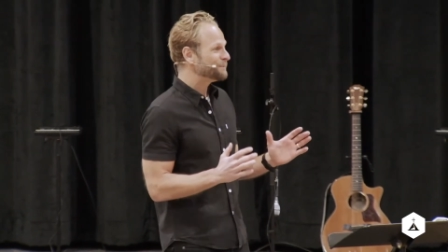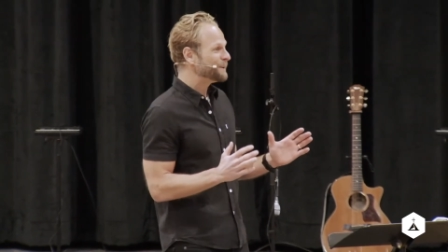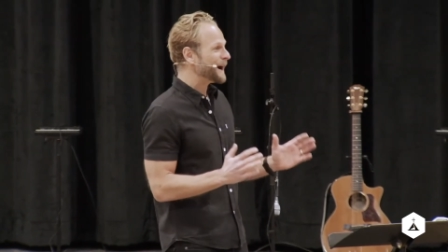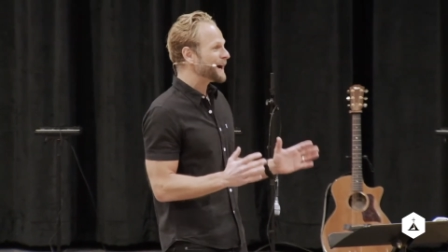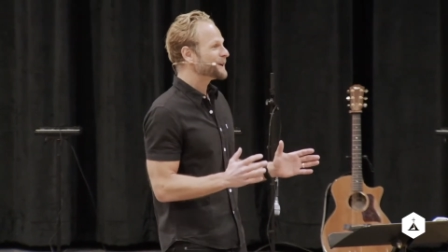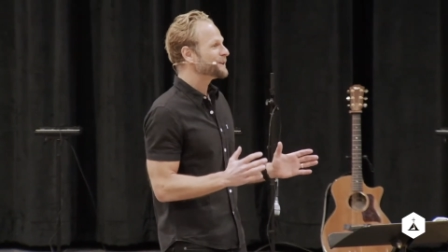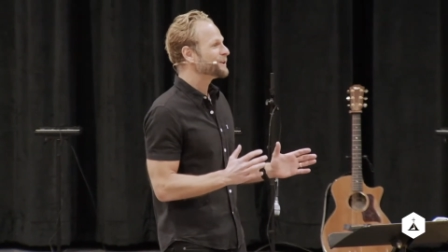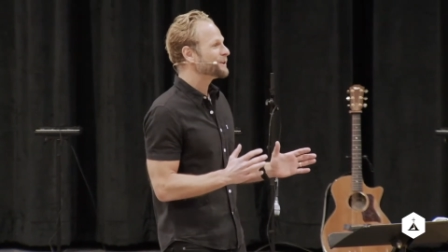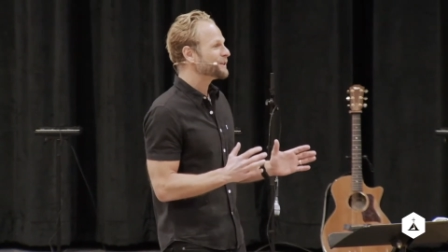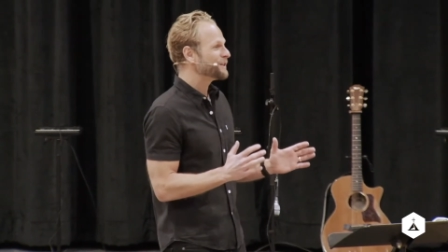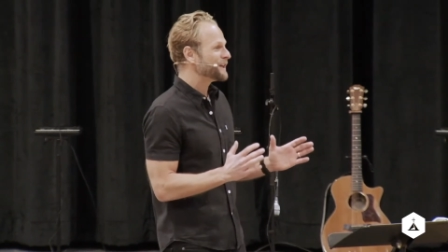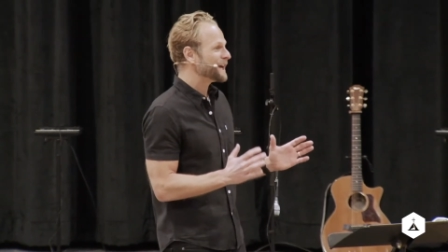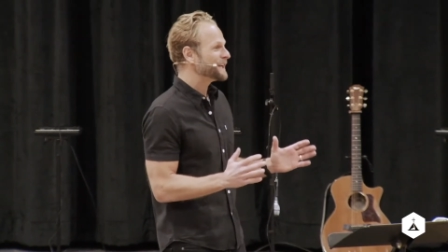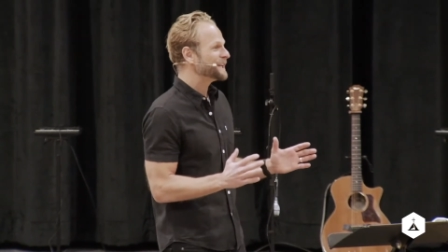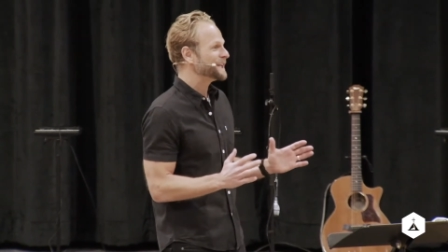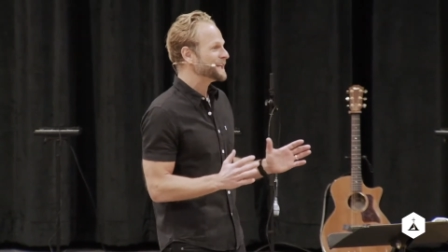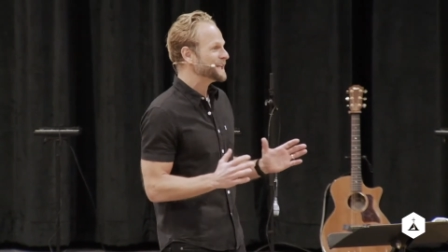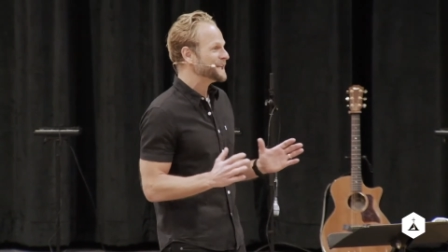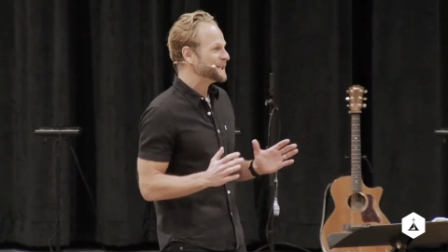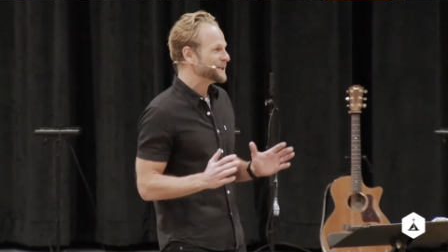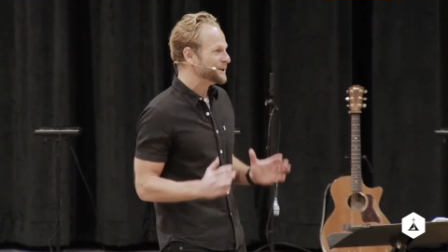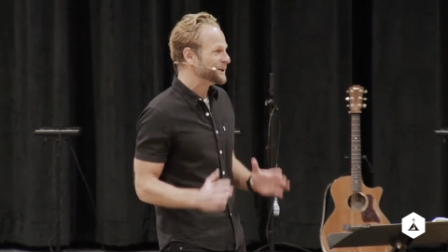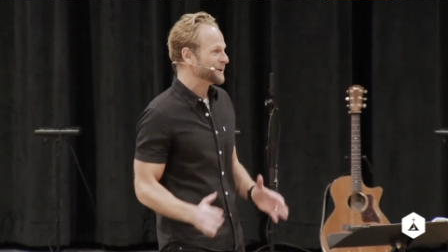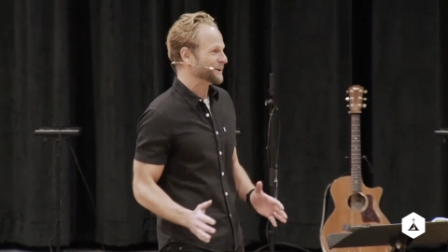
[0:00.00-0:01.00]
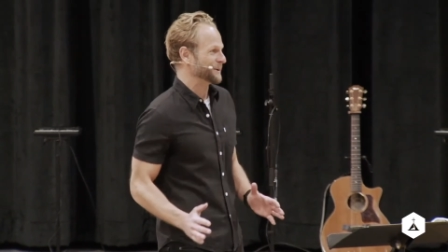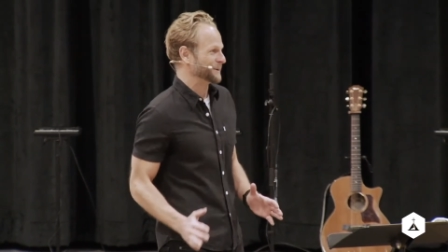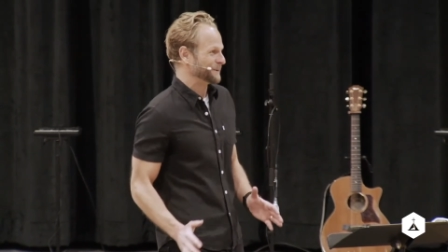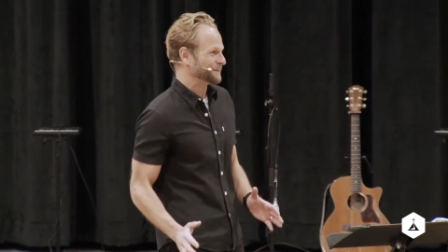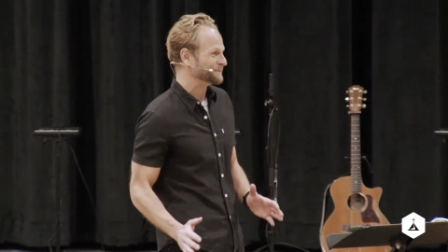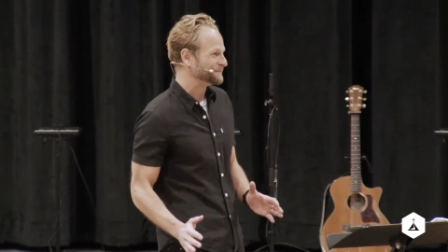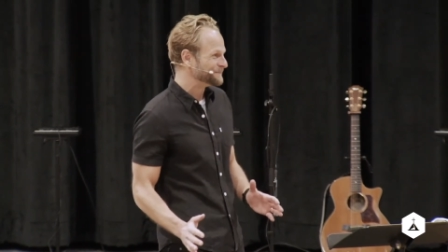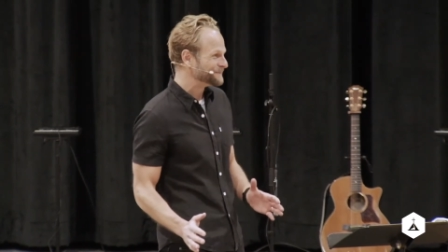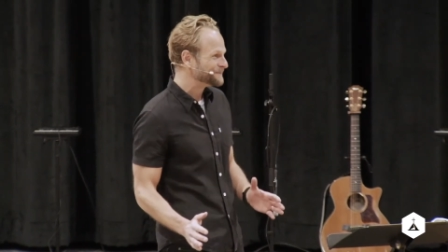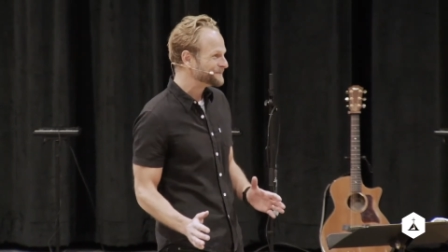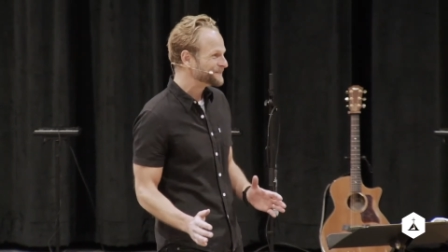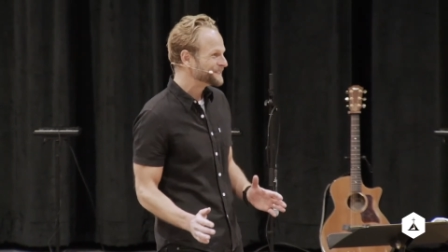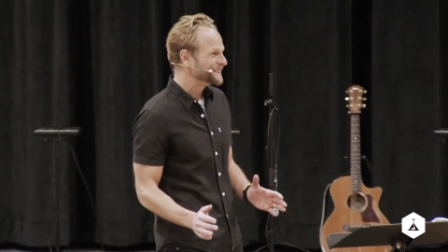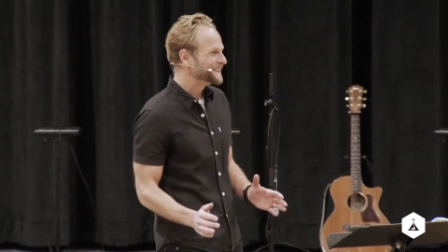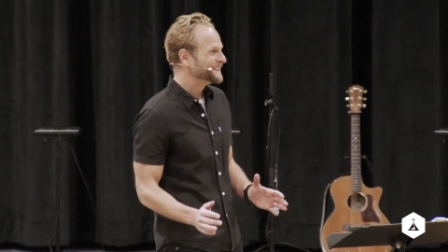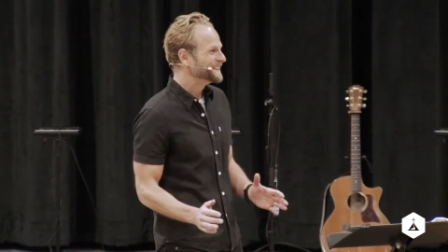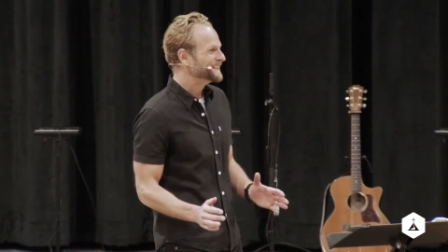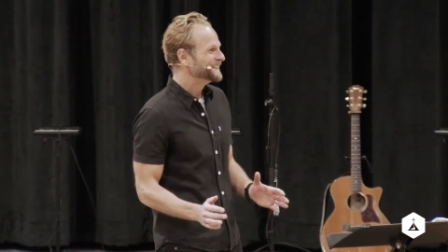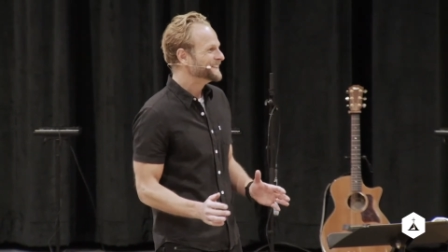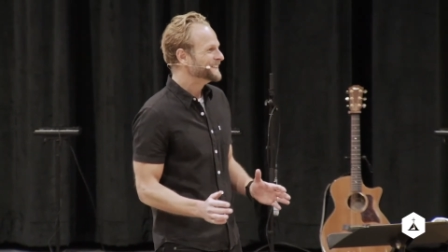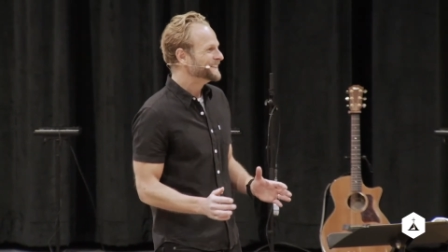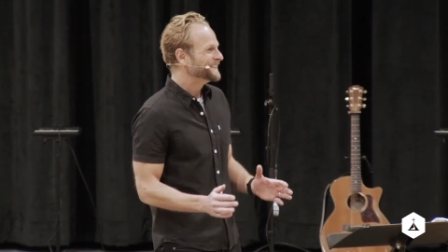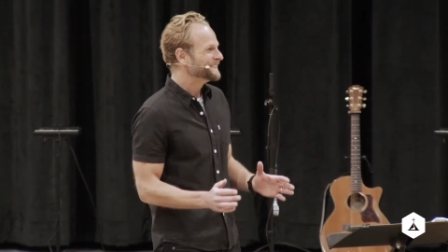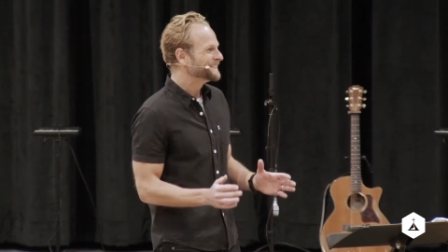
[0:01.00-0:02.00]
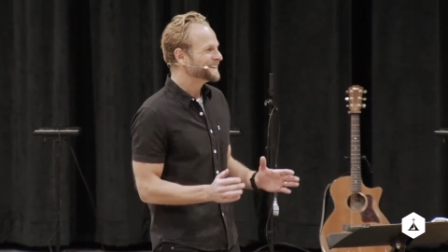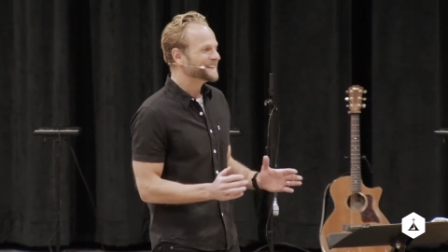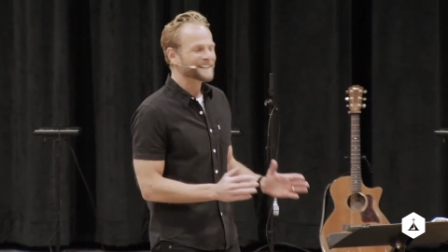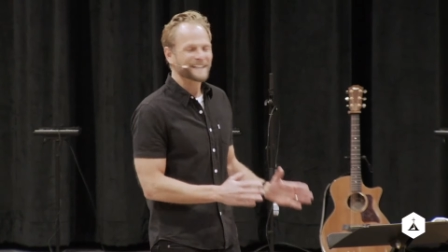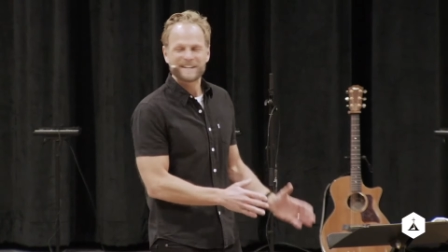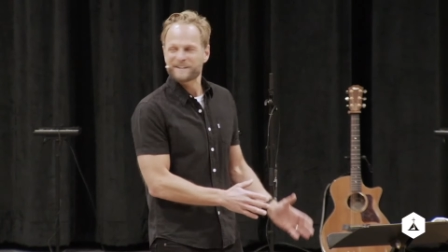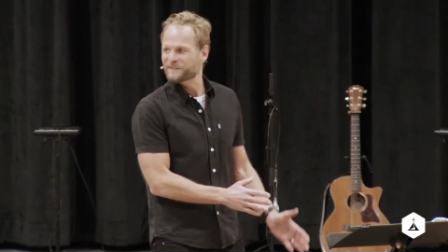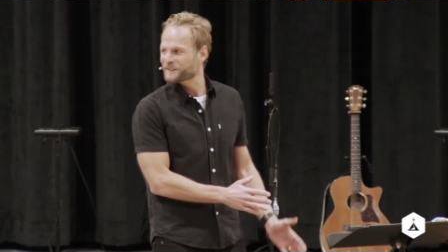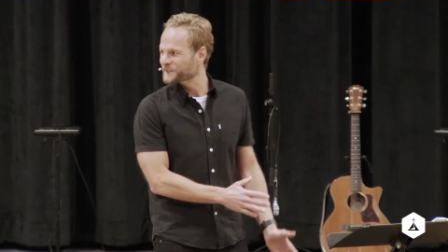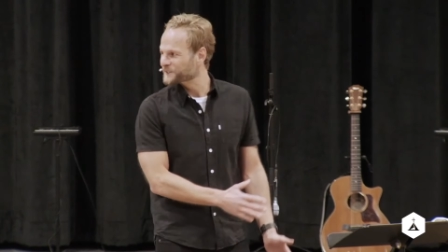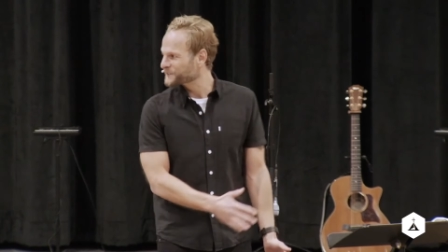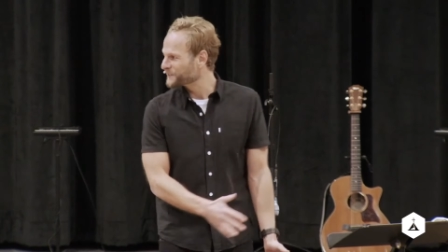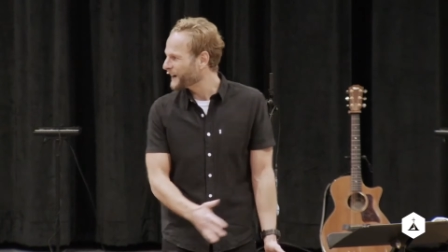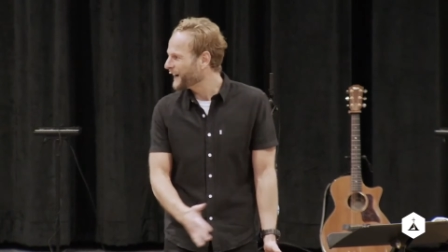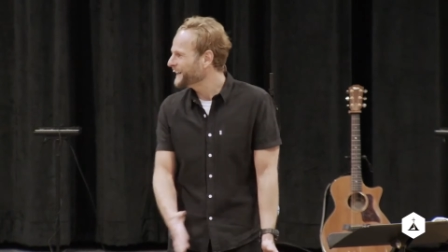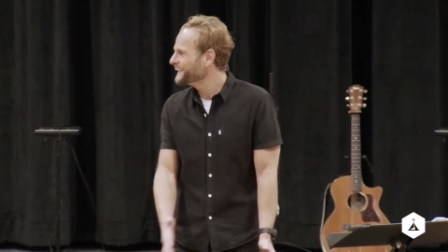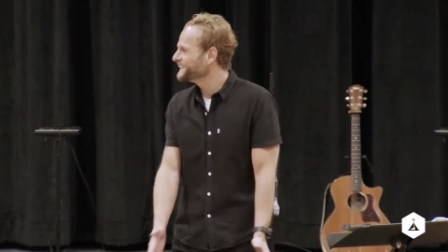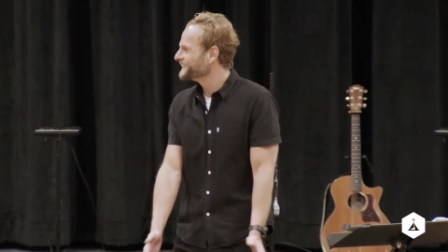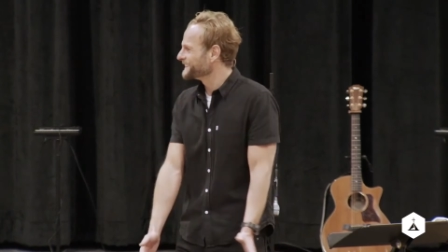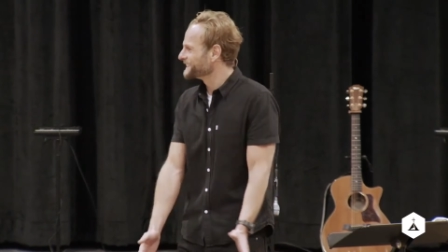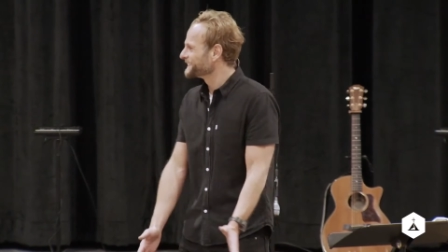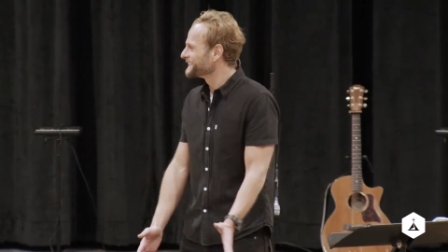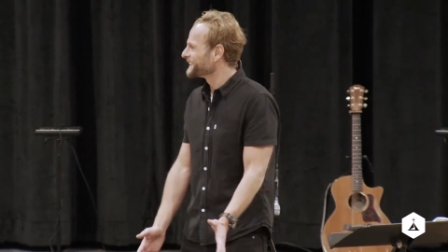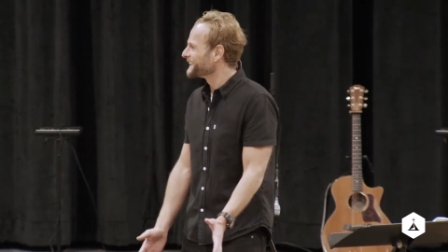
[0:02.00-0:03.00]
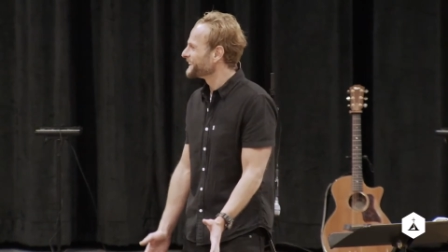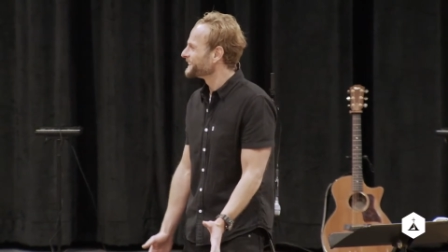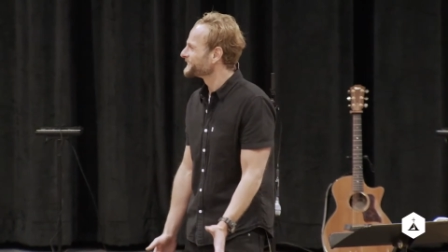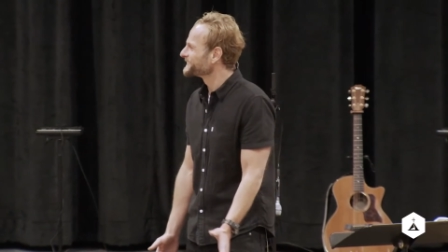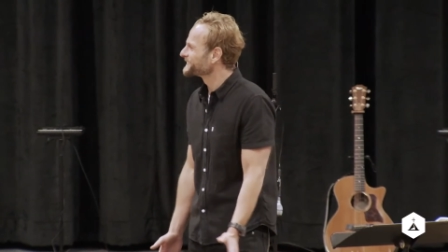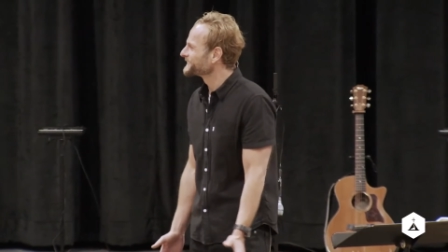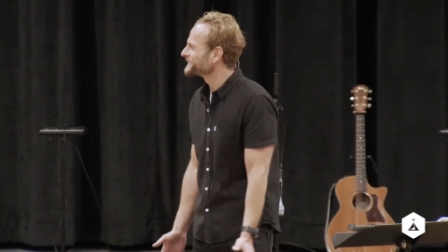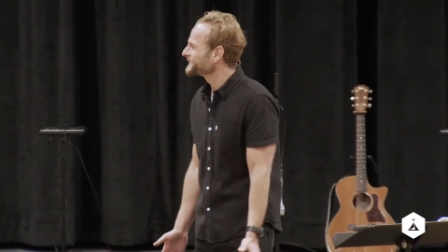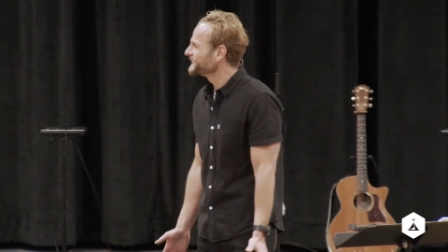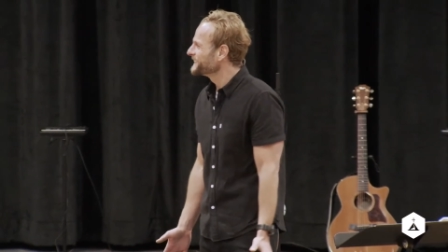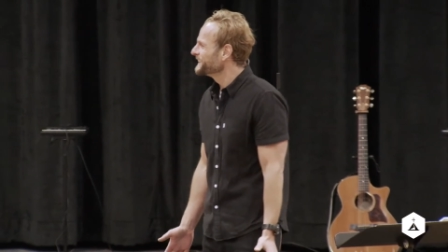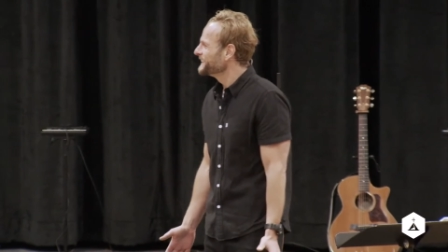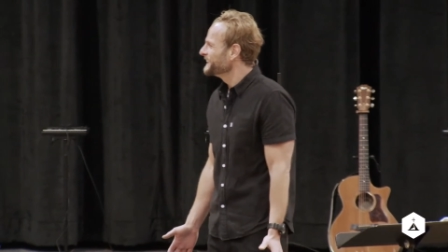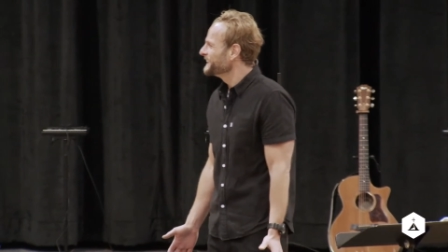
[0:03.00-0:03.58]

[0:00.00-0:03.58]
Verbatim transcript: better than he knew when he was writing this.